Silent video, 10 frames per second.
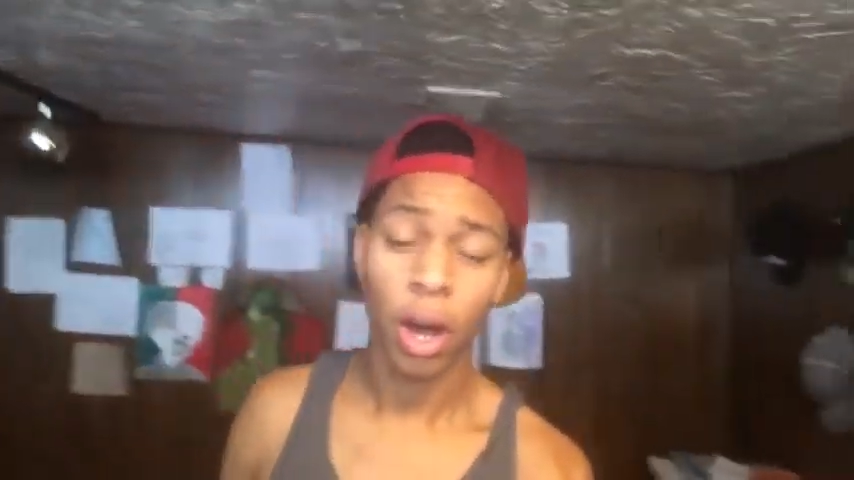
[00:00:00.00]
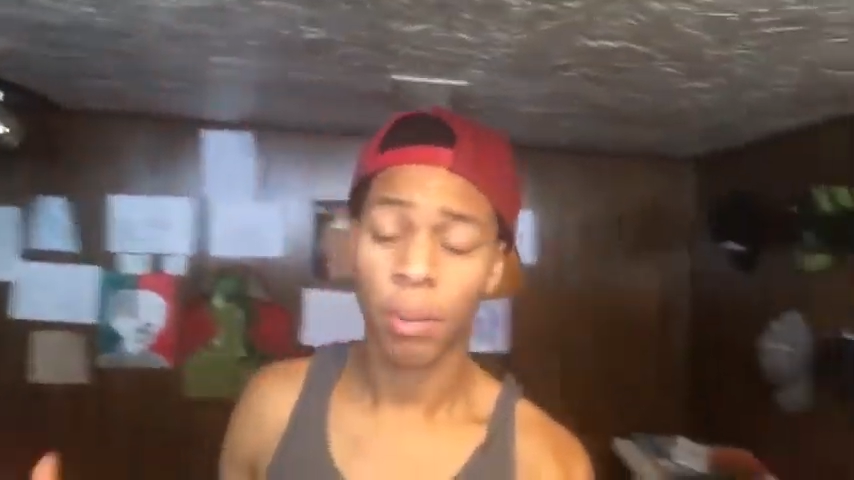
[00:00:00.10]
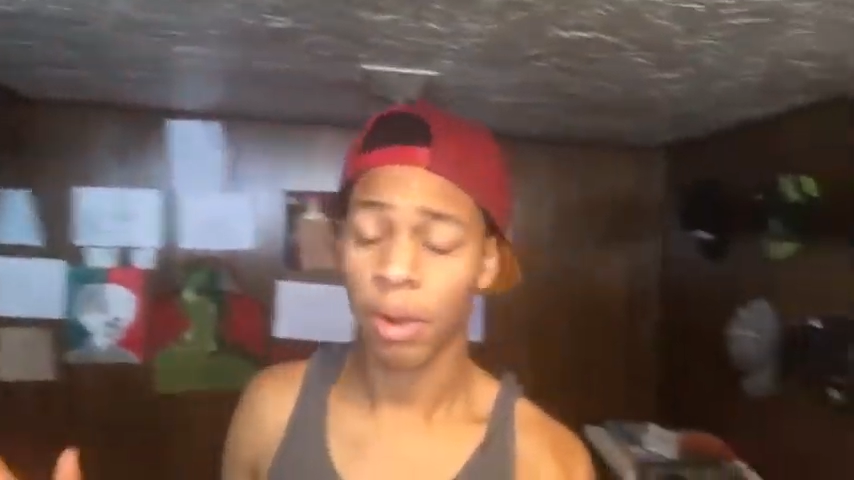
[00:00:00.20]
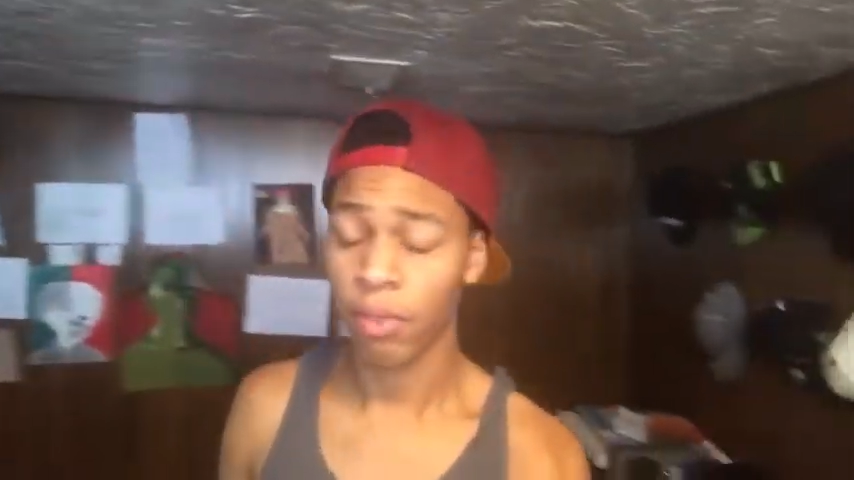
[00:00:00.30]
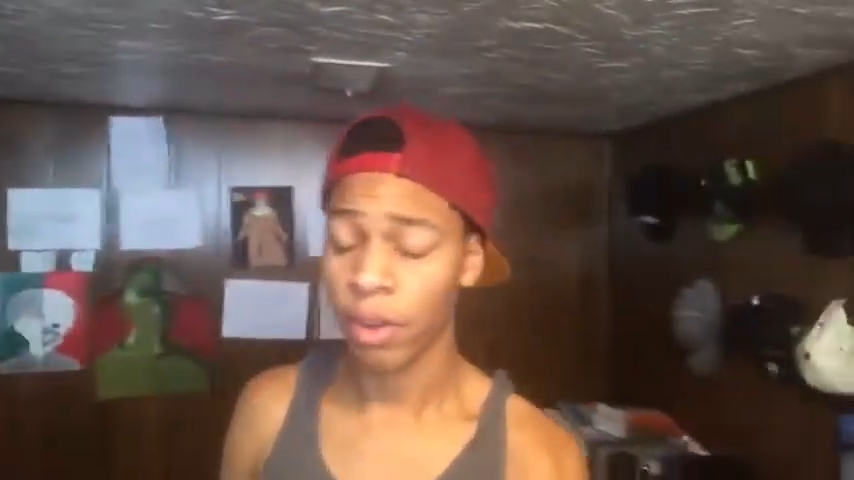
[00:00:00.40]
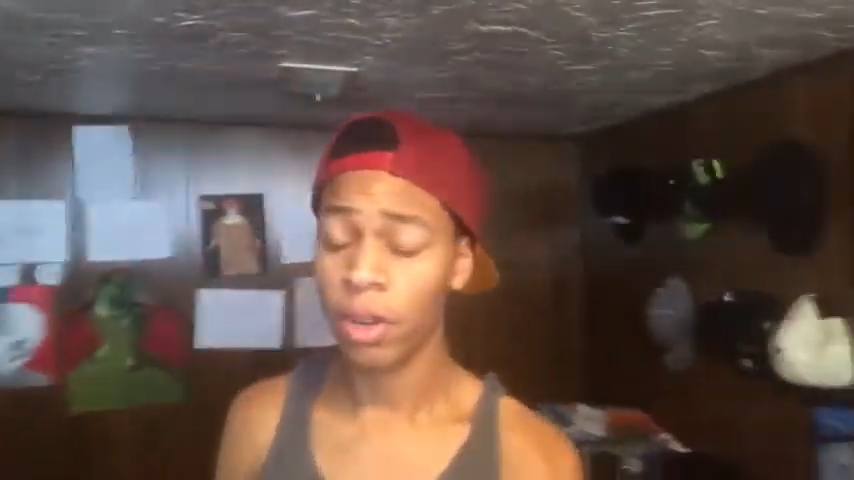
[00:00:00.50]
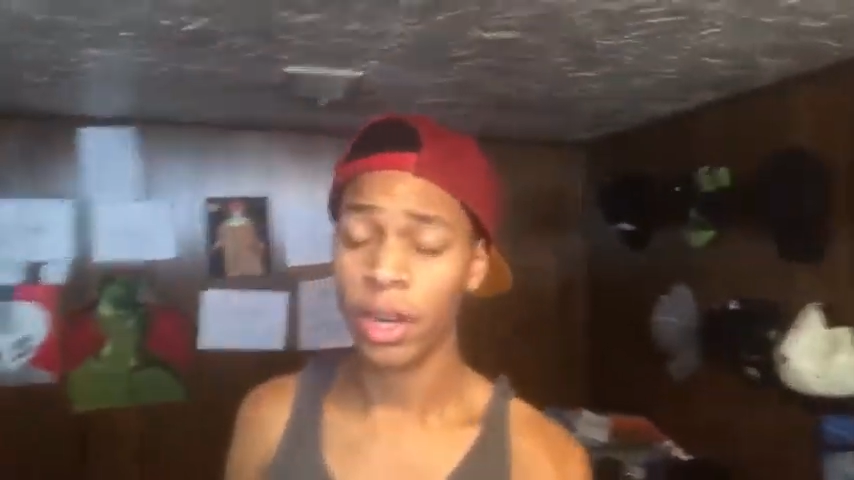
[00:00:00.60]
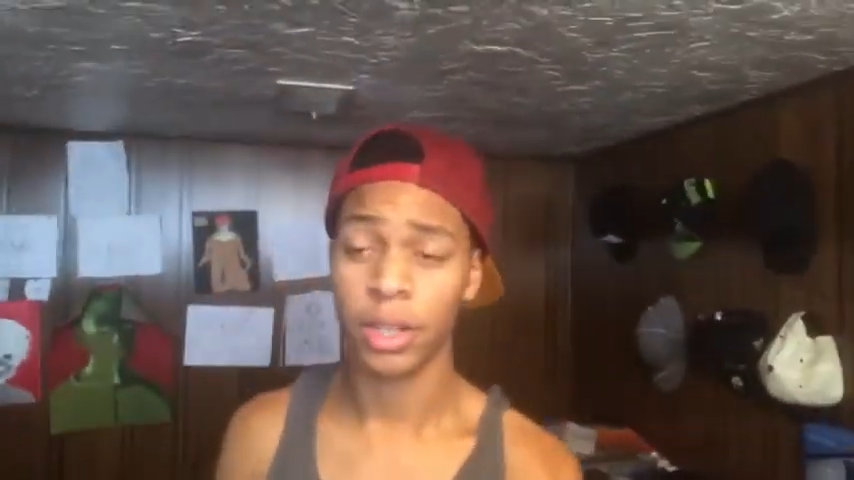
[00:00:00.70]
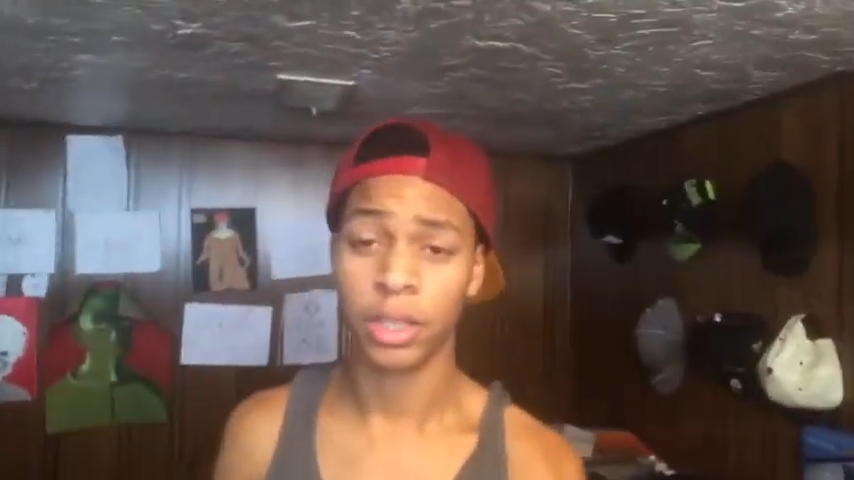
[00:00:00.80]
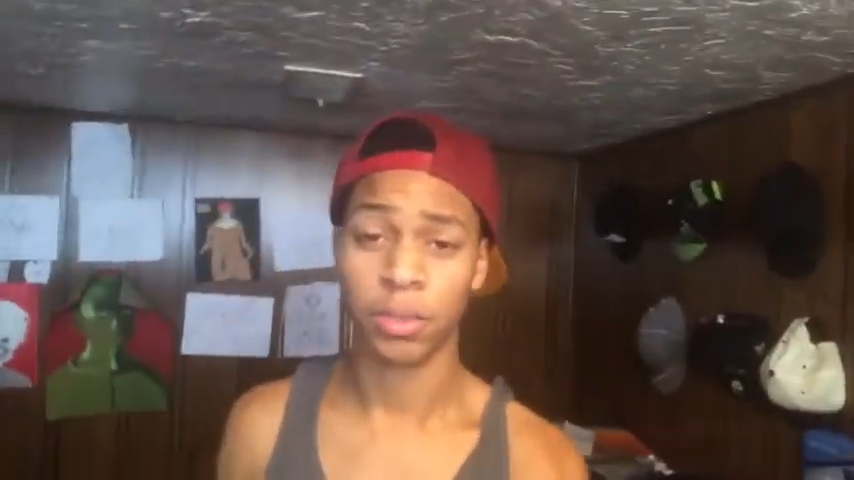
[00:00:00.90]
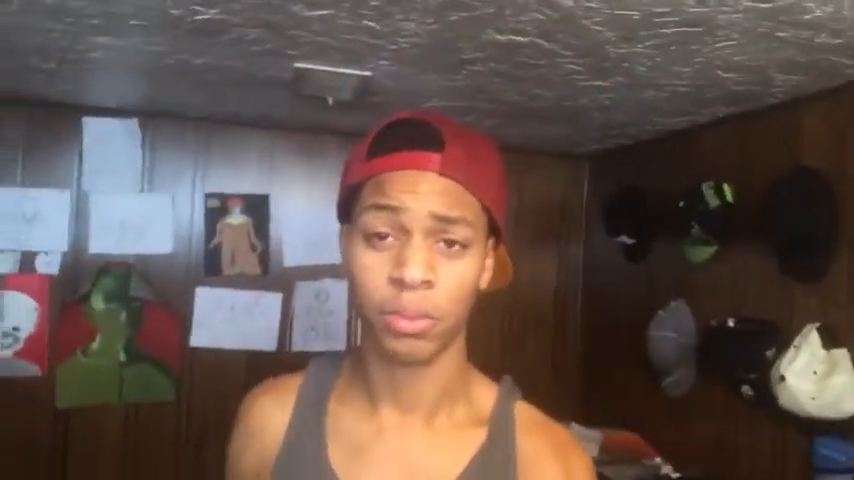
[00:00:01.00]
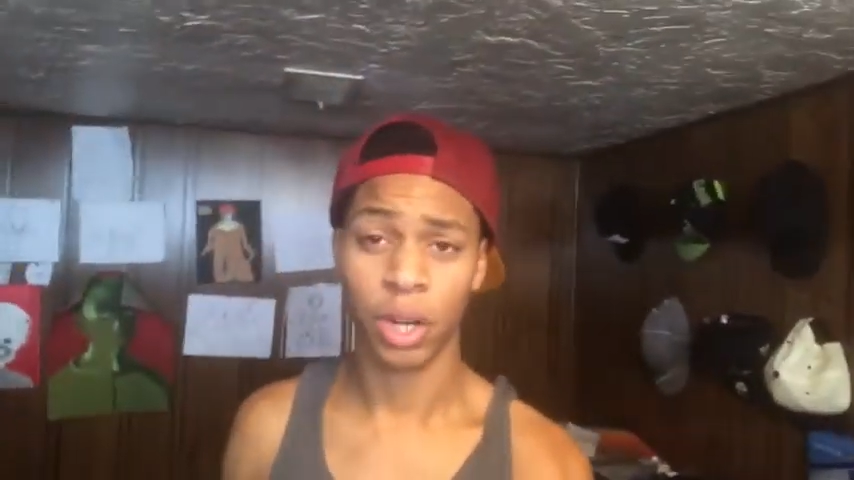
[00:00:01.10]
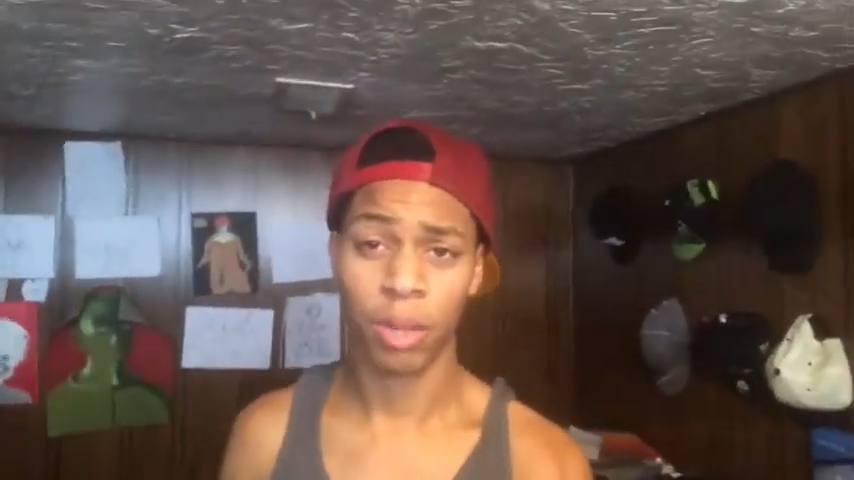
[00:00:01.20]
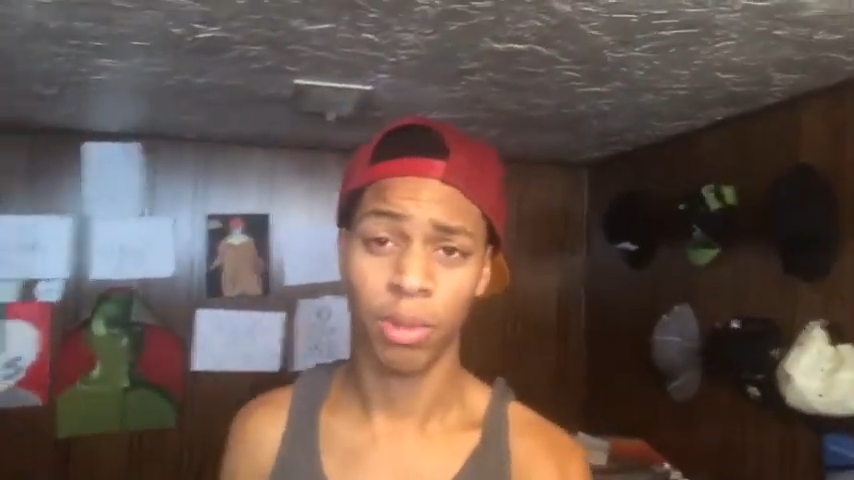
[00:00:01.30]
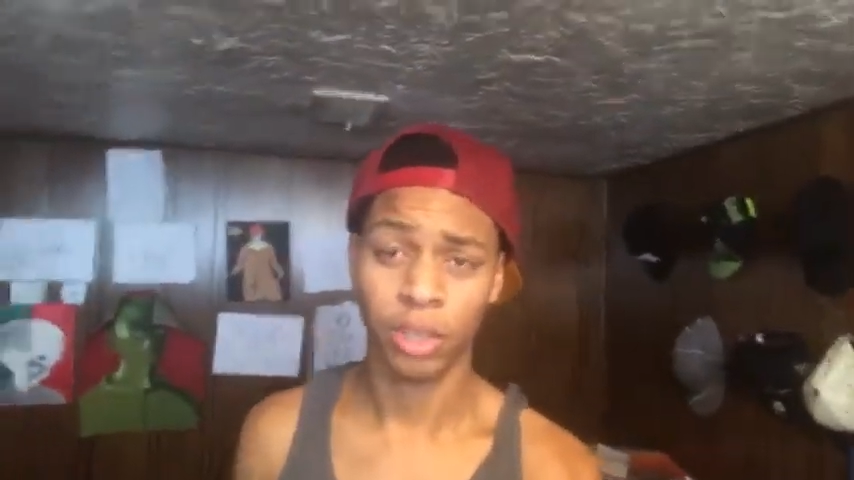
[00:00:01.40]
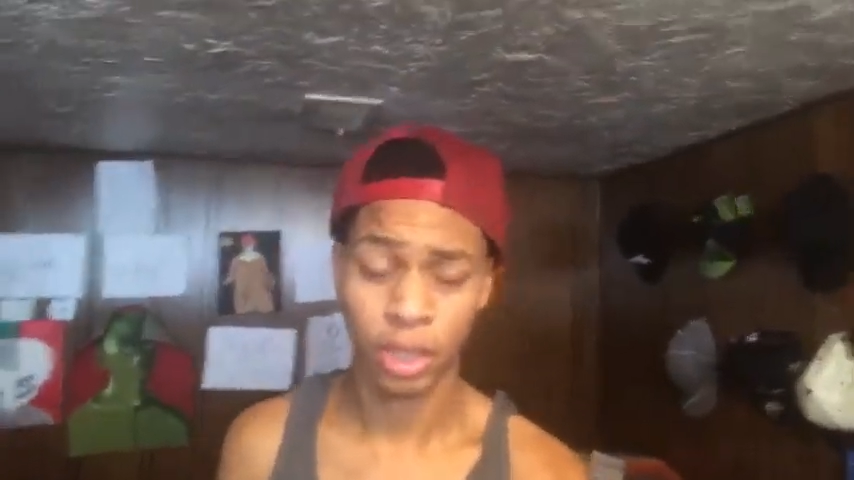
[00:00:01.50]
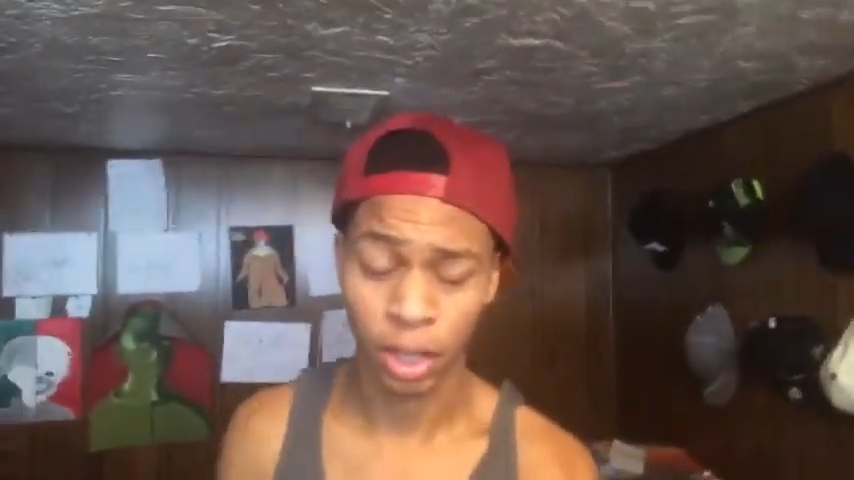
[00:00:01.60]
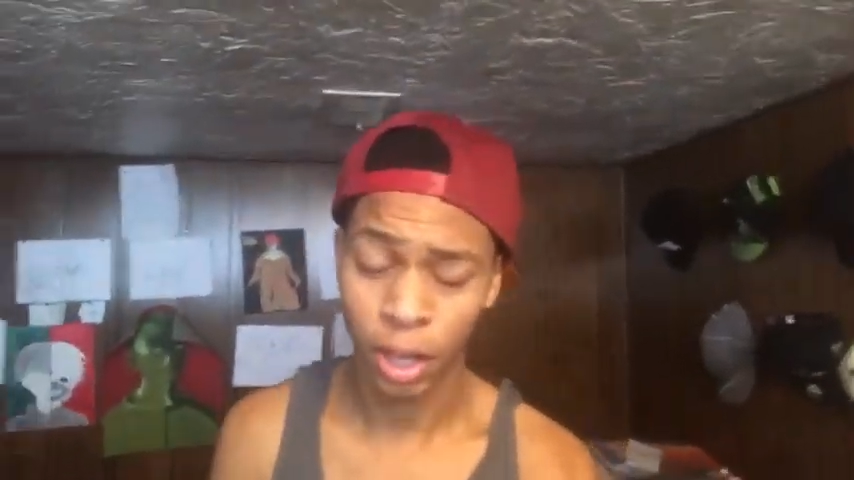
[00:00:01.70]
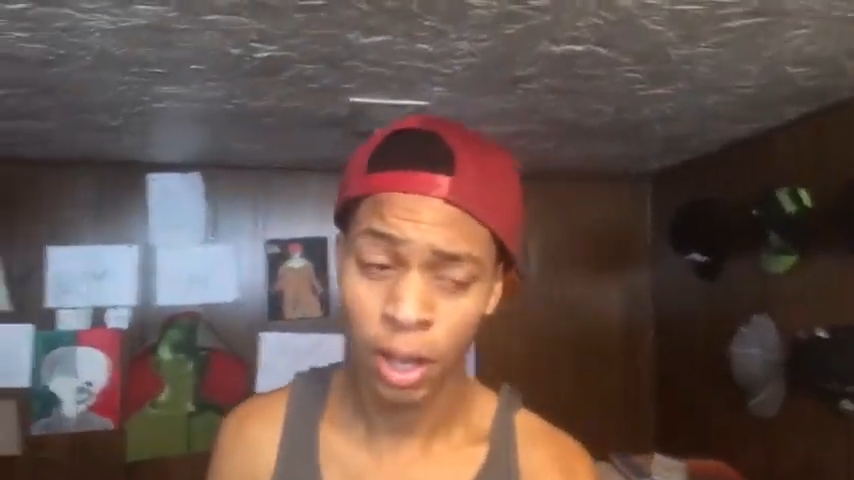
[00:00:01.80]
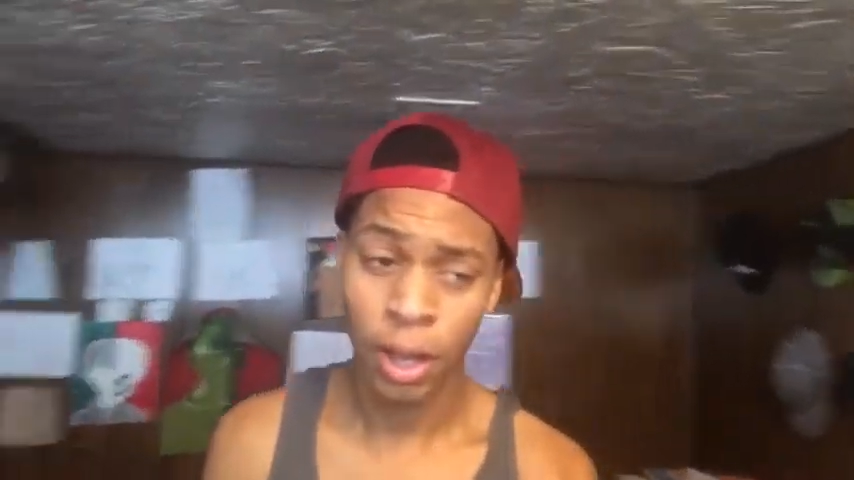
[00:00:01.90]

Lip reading: are my favorite characters from Dragon Ball Z.